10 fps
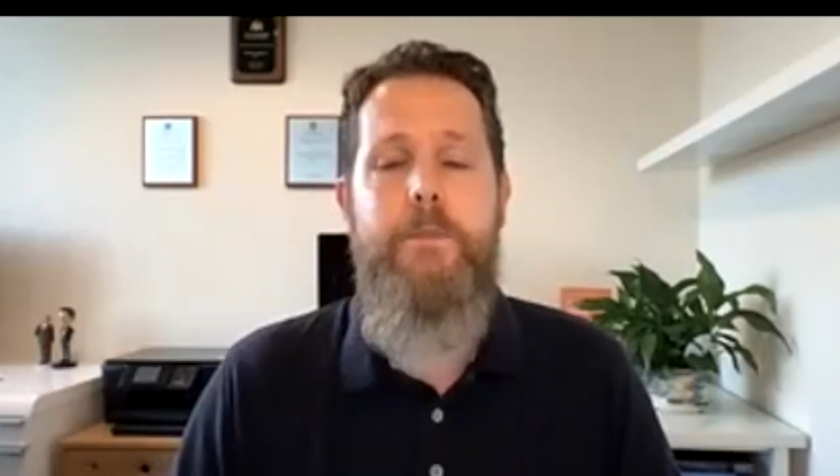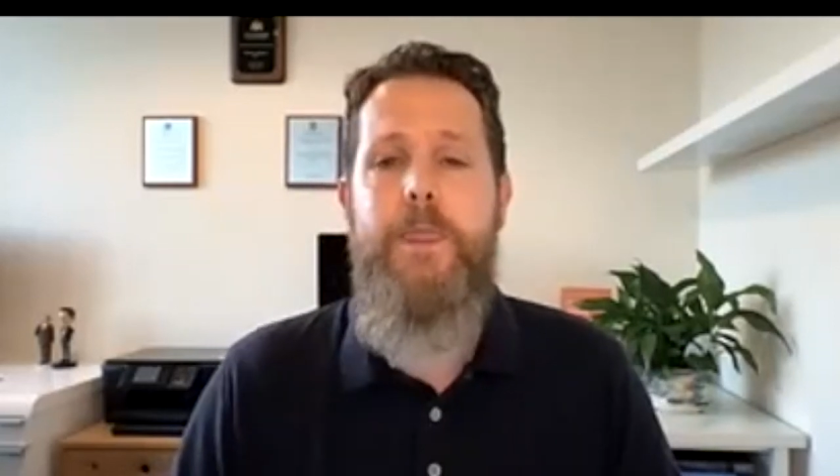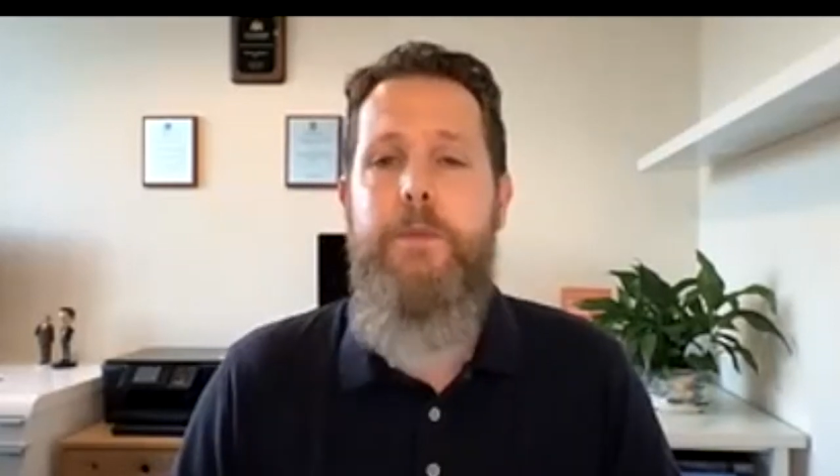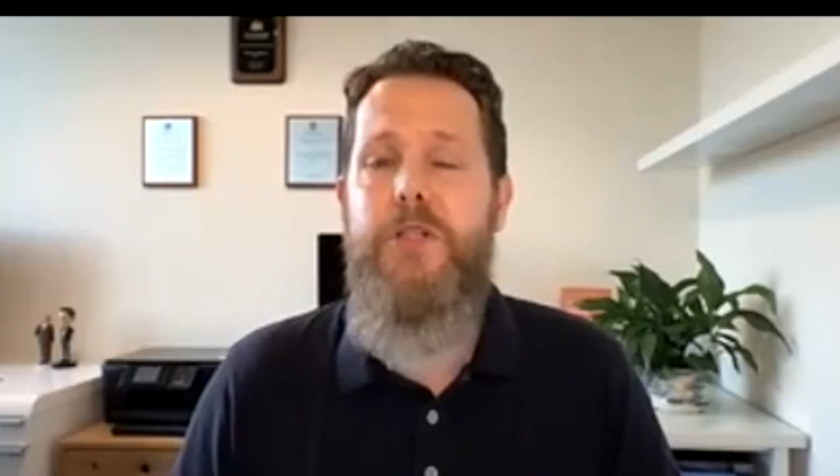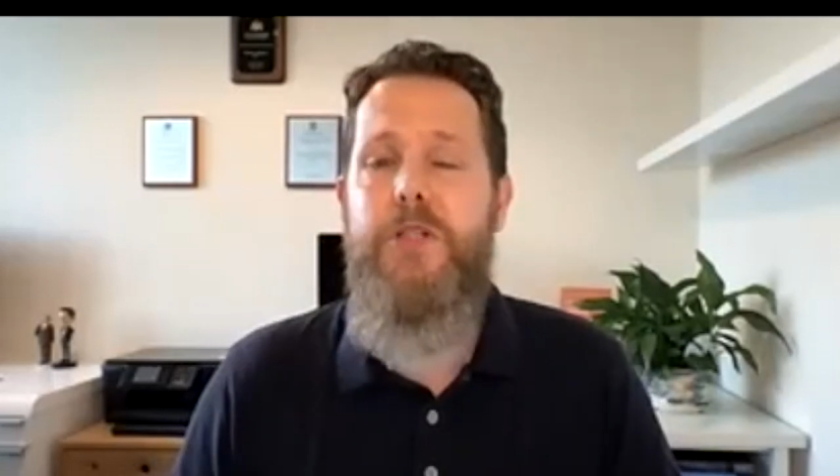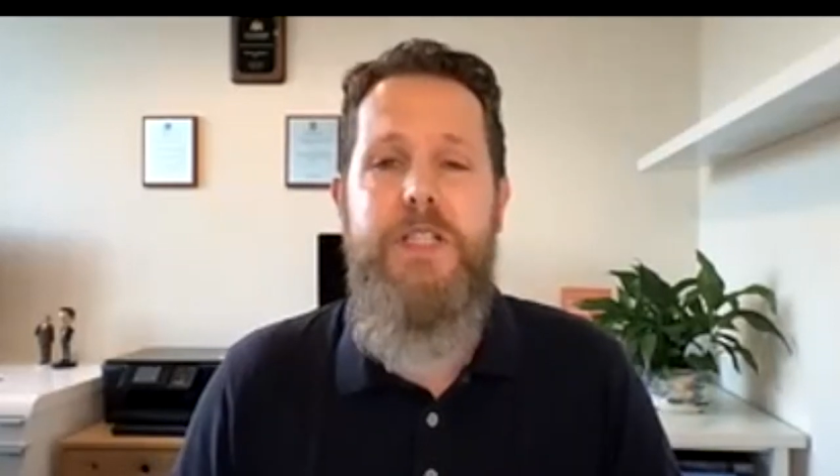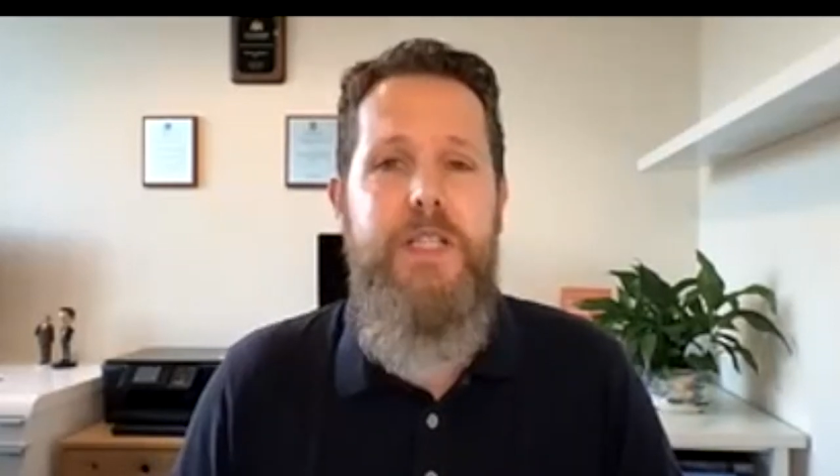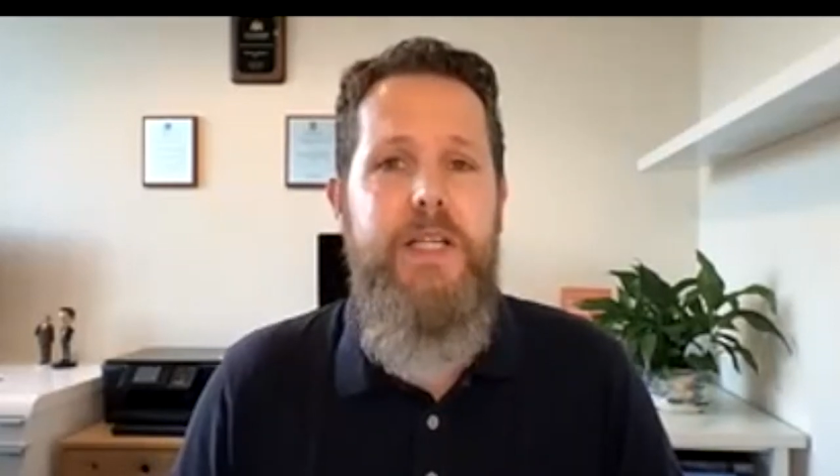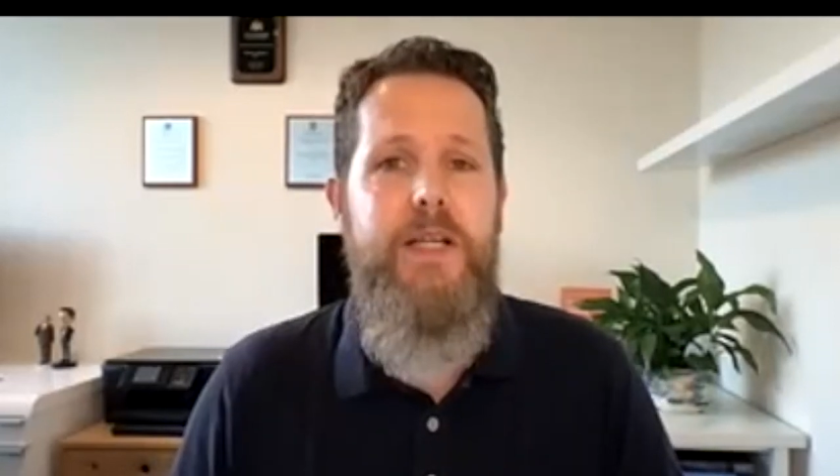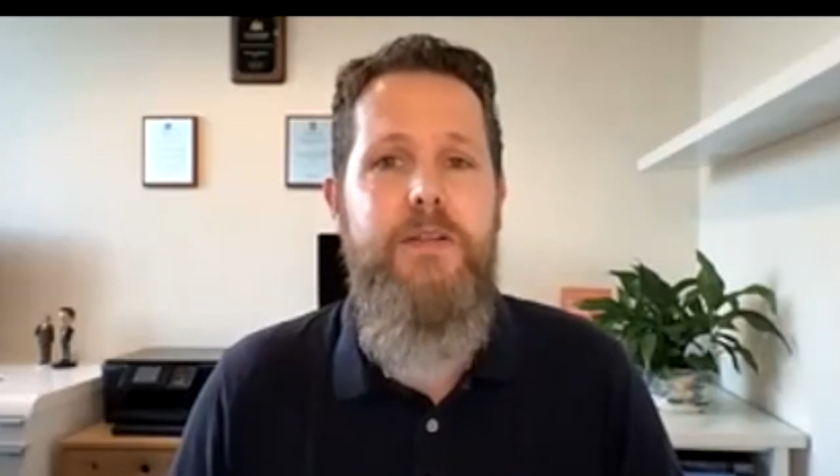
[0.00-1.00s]
Because in
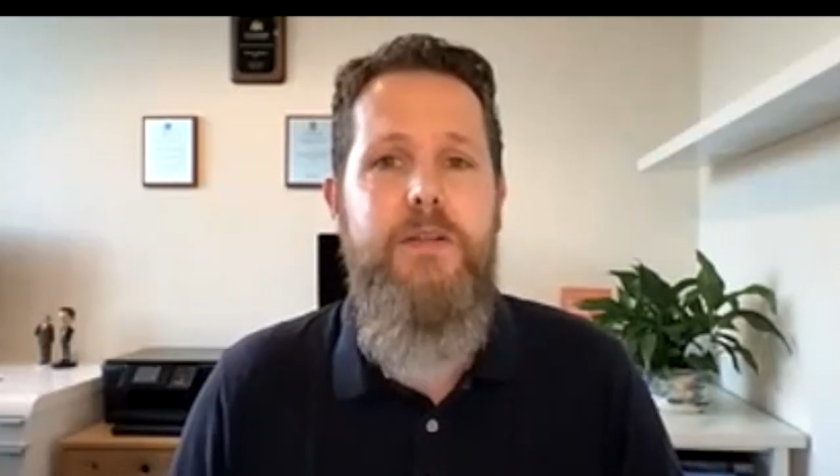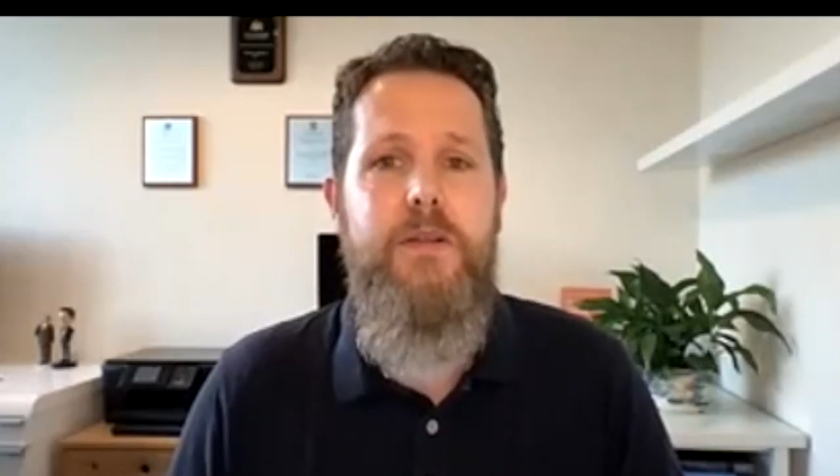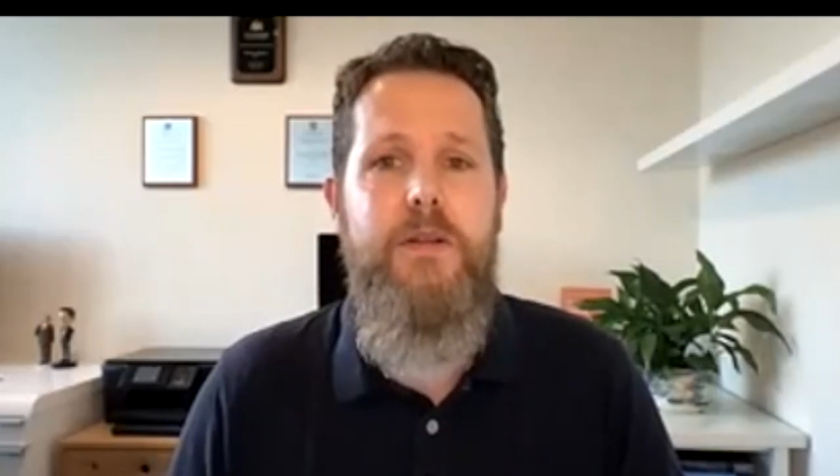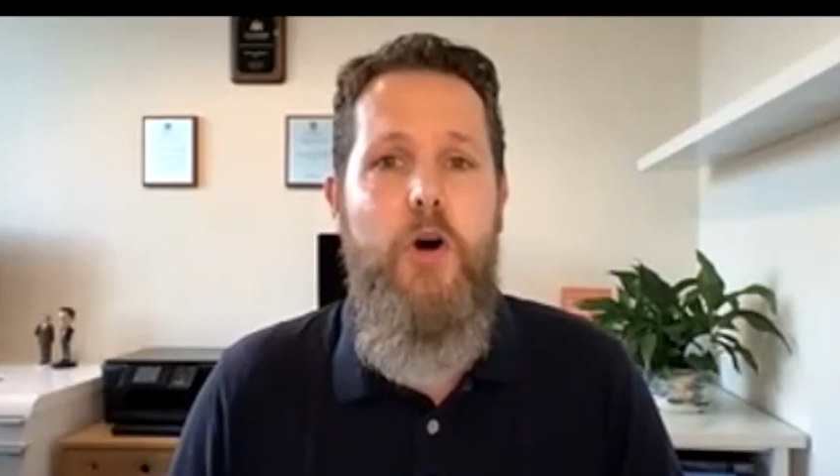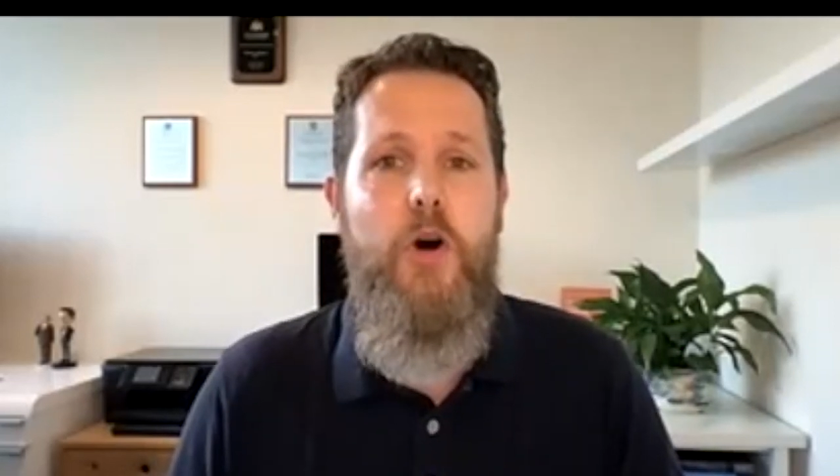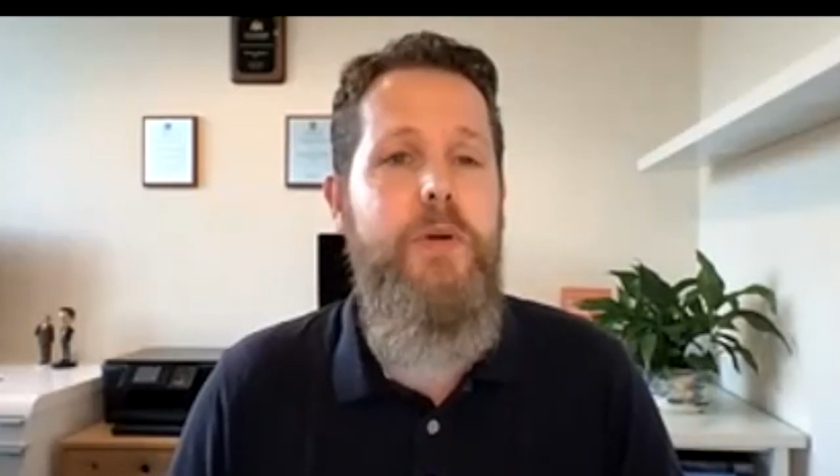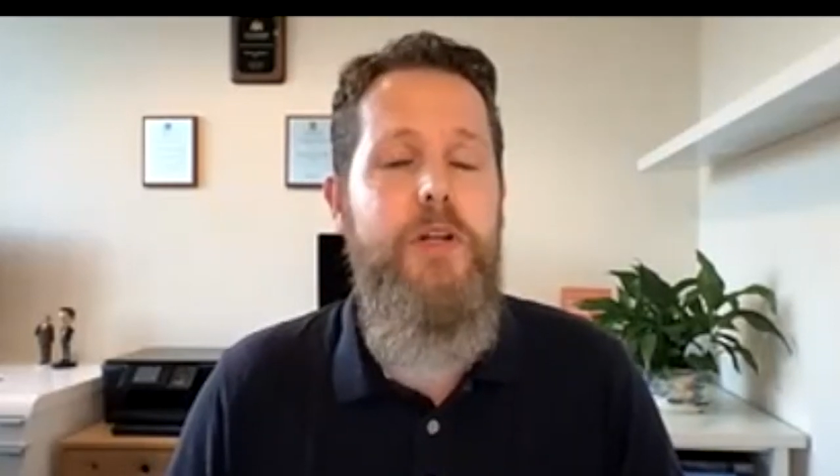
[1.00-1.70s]
the end, open